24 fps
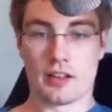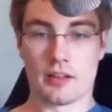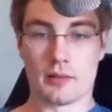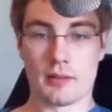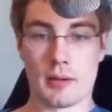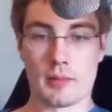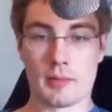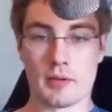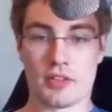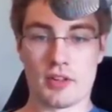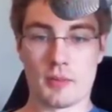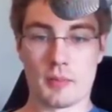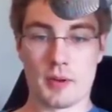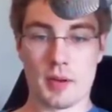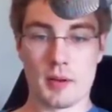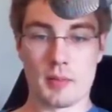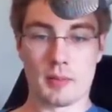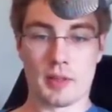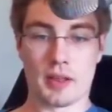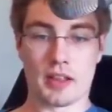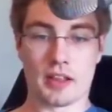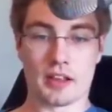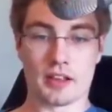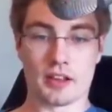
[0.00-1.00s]
Remember some
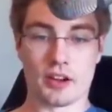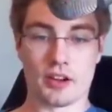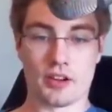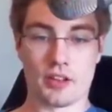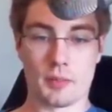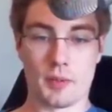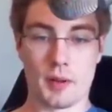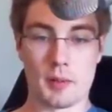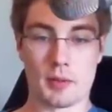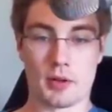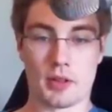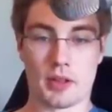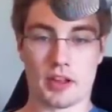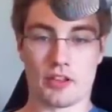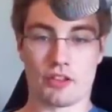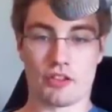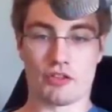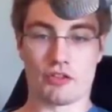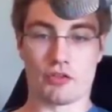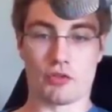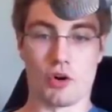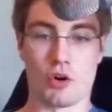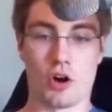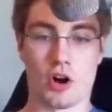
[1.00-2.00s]
people, like, like, there's some people with, like,
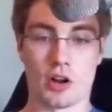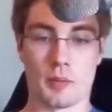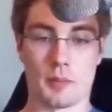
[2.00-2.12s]
strong